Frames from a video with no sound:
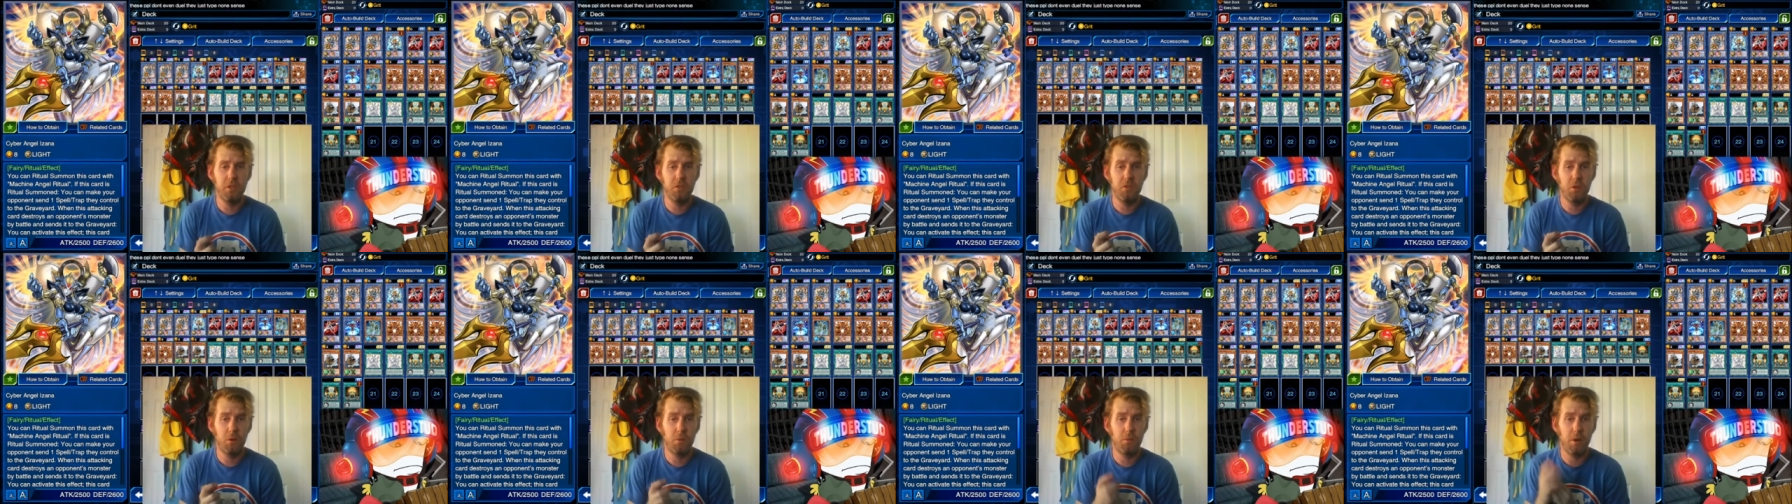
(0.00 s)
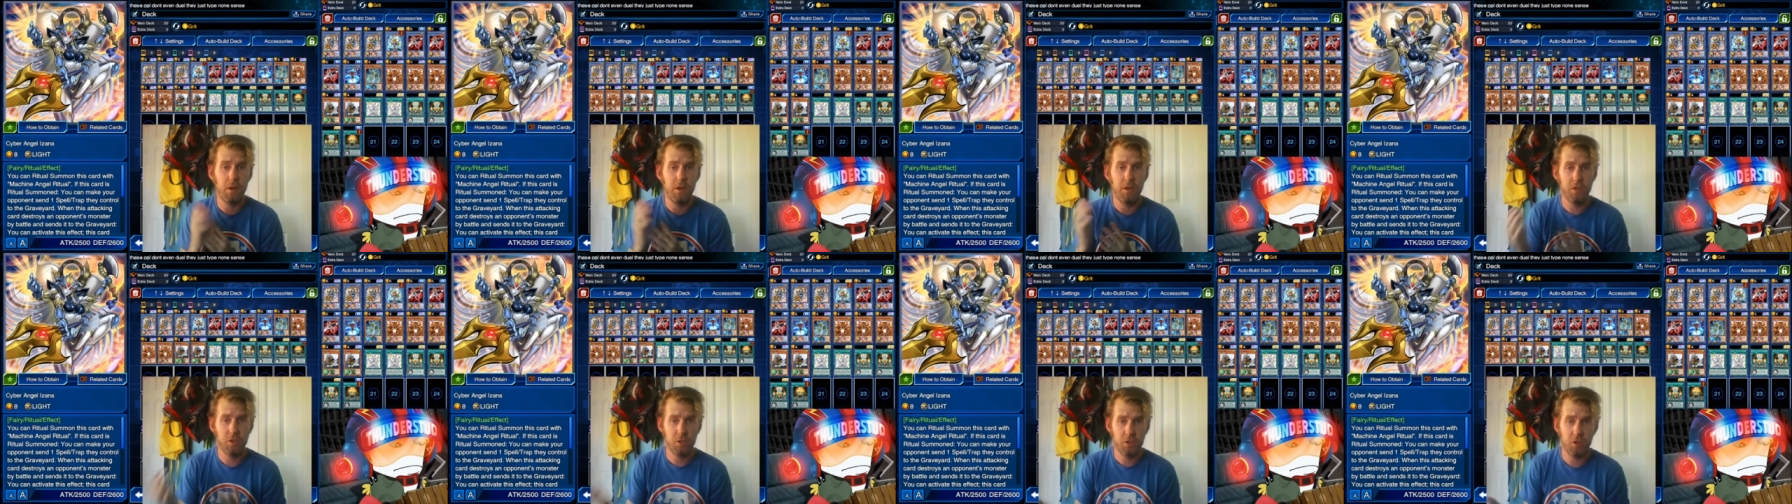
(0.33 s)
so I
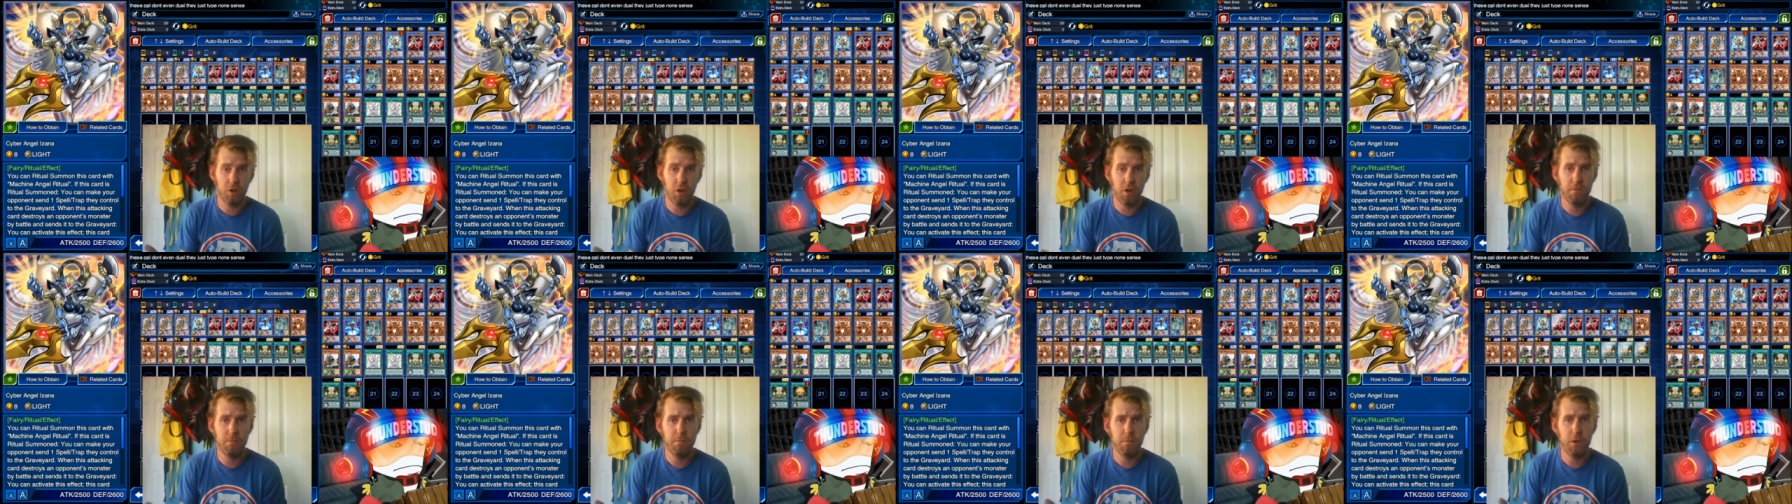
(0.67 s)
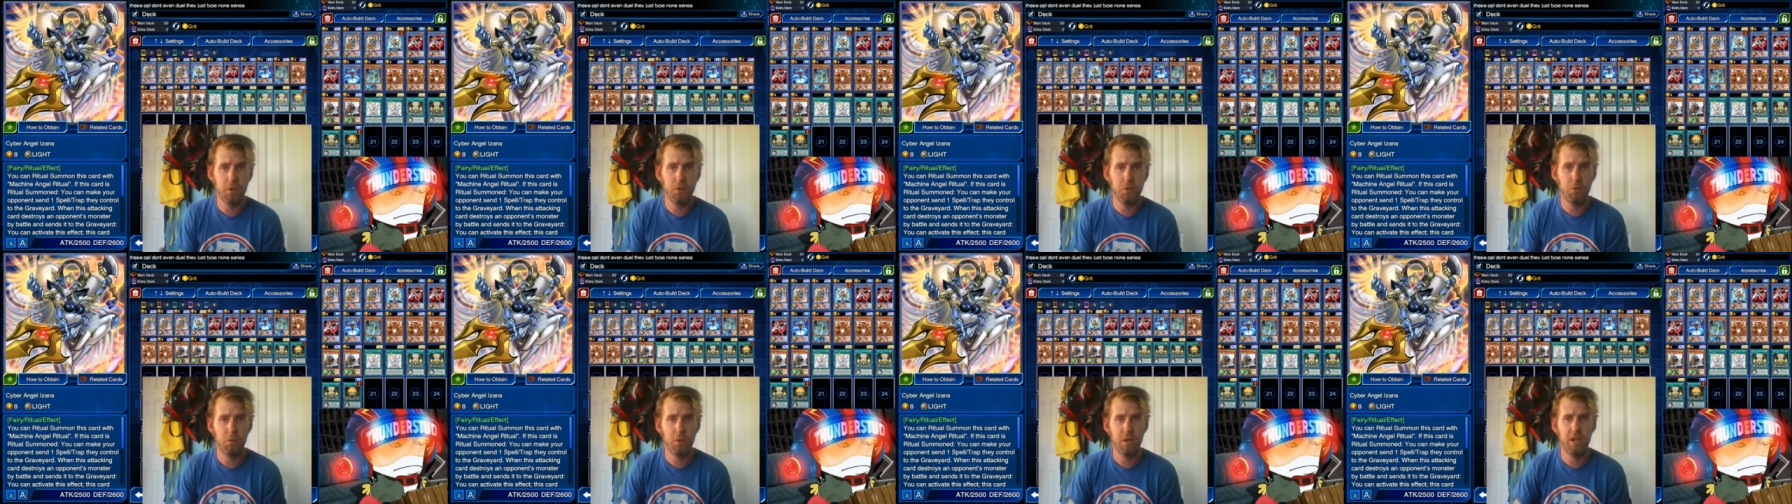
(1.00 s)
wanted to show off my
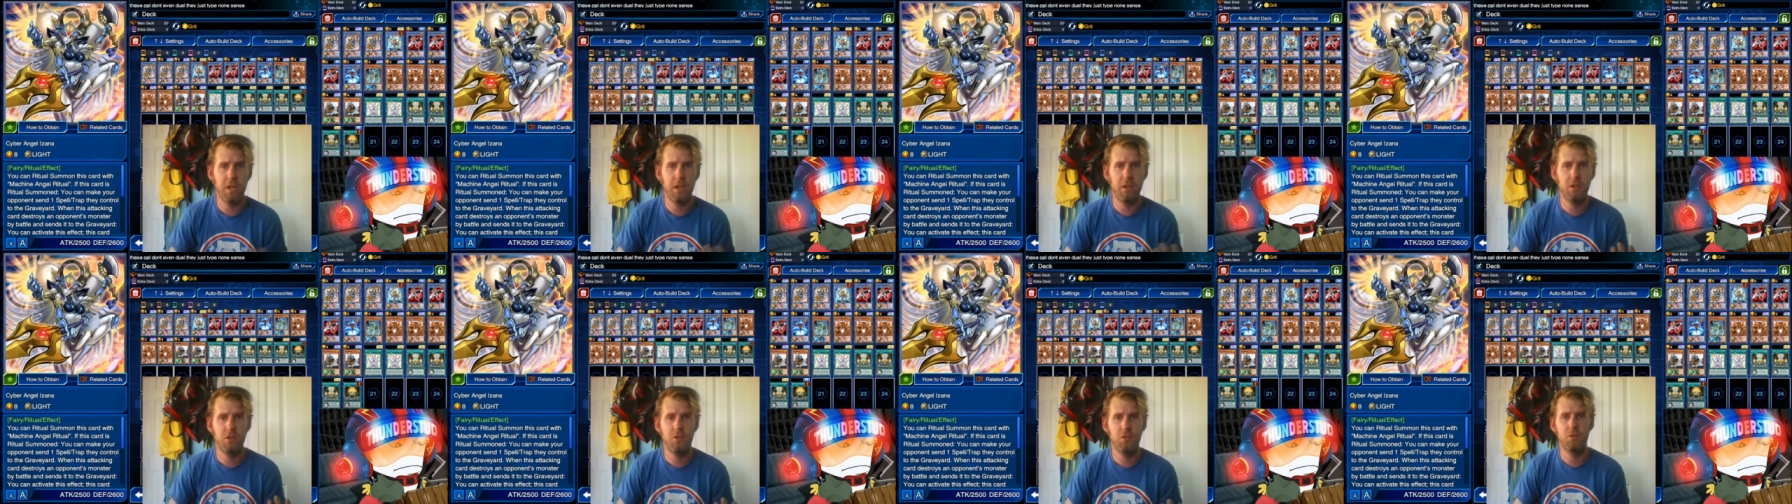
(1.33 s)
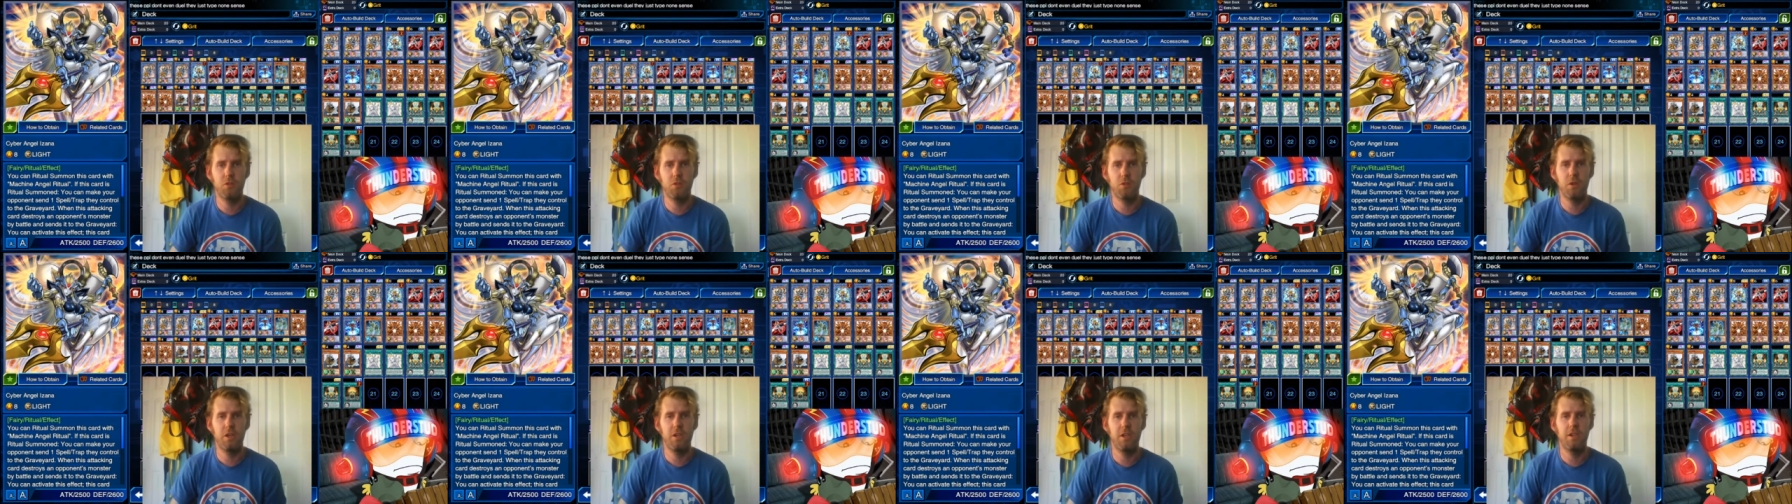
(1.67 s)
three and use
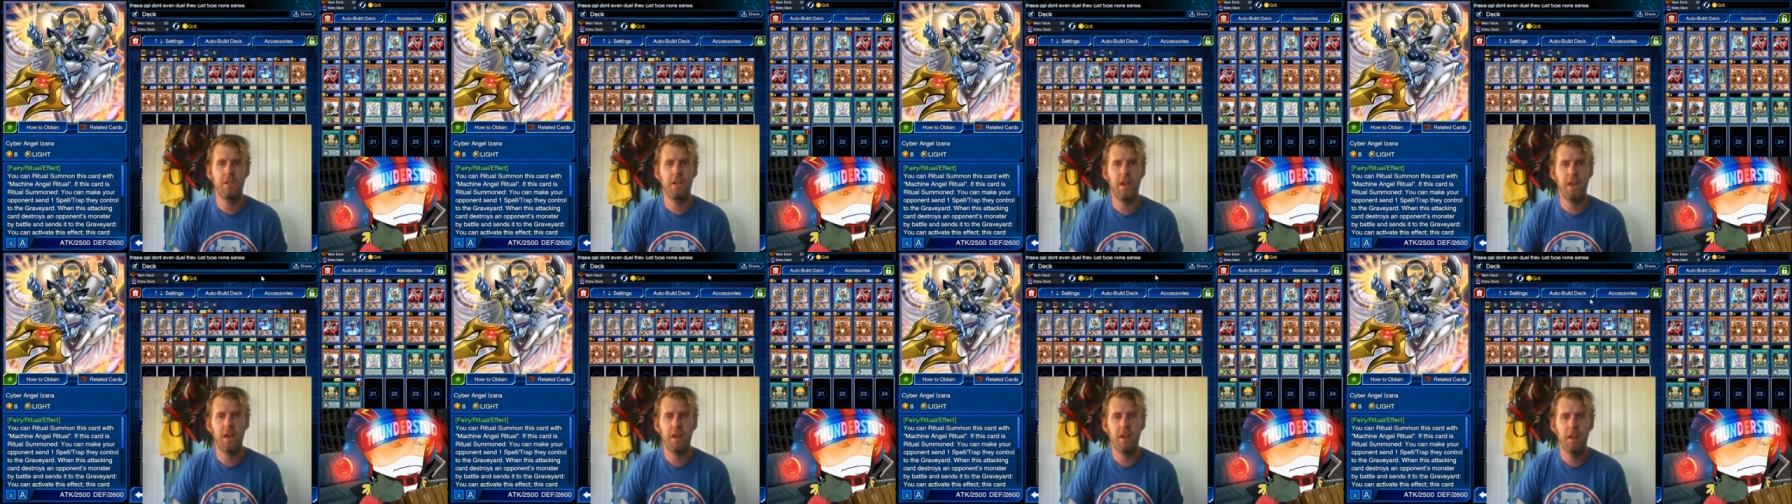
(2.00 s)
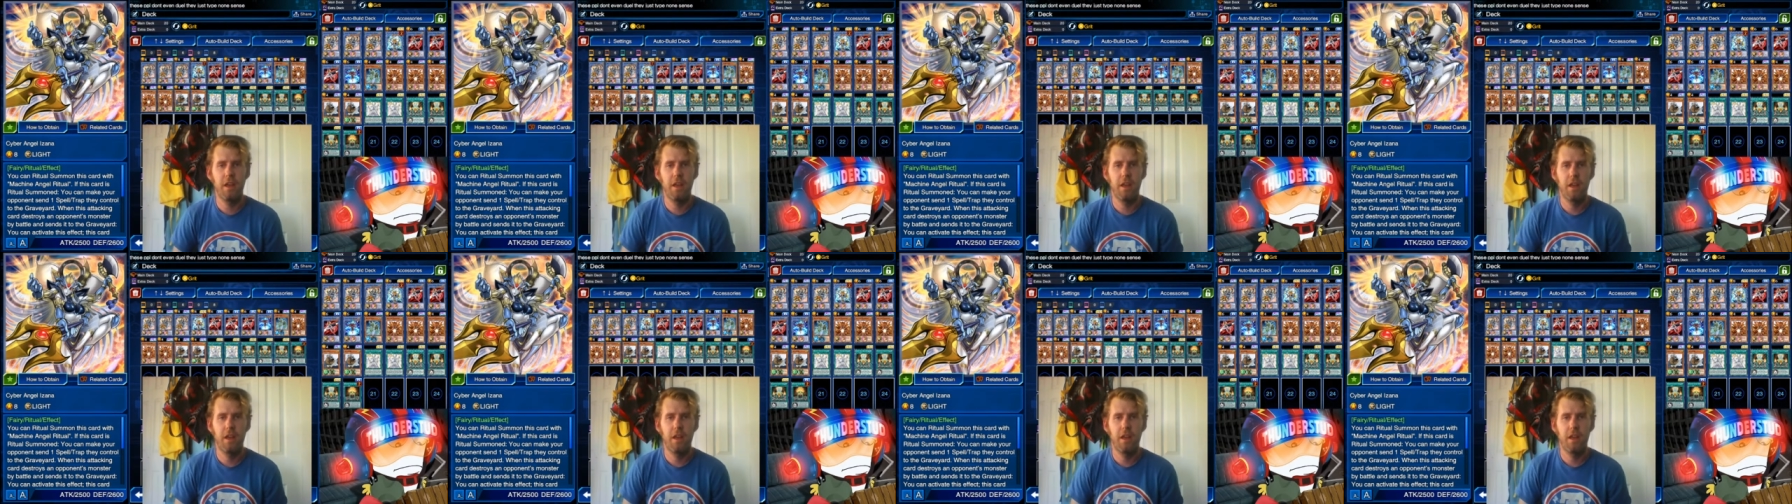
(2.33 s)
three in a deck.